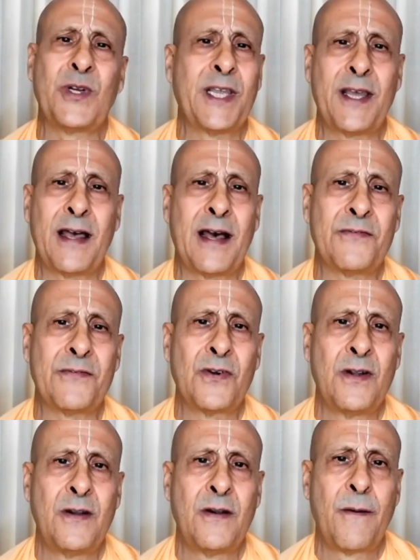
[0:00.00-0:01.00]
we have,
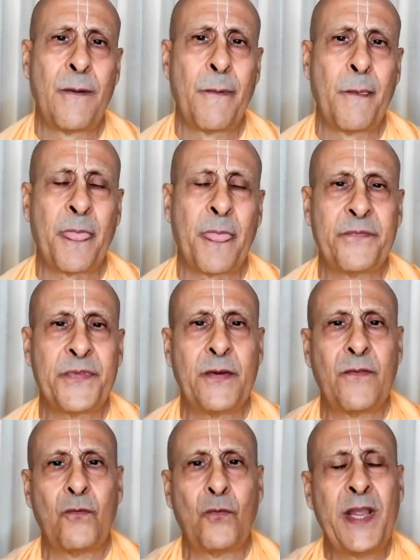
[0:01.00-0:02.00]

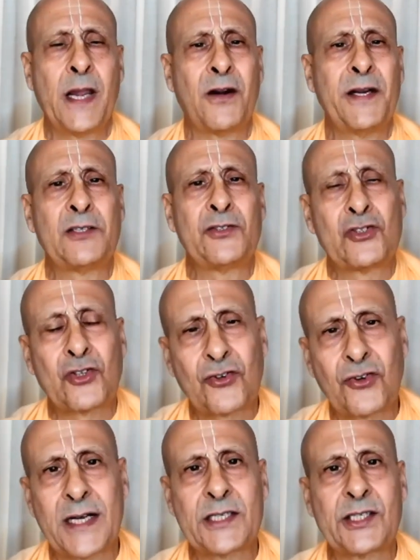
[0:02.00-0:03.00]
we are
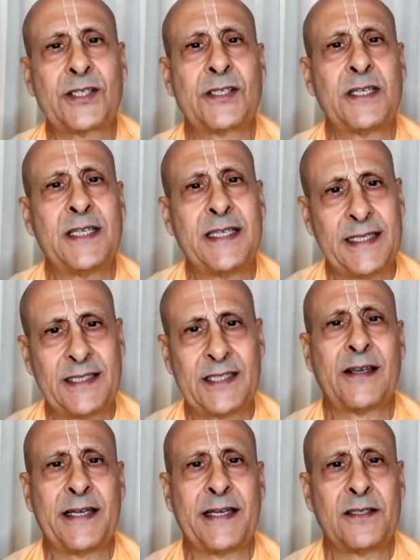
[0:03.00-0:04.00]
entrusted these
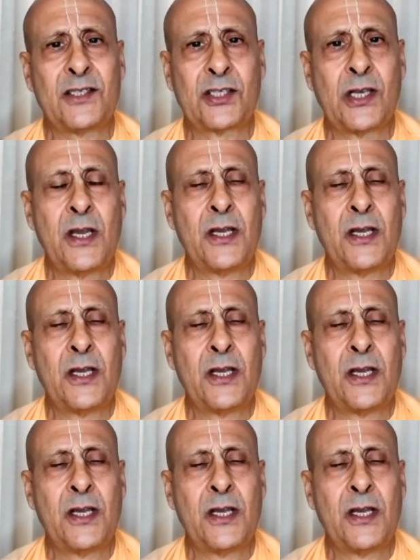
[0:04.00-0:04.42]
things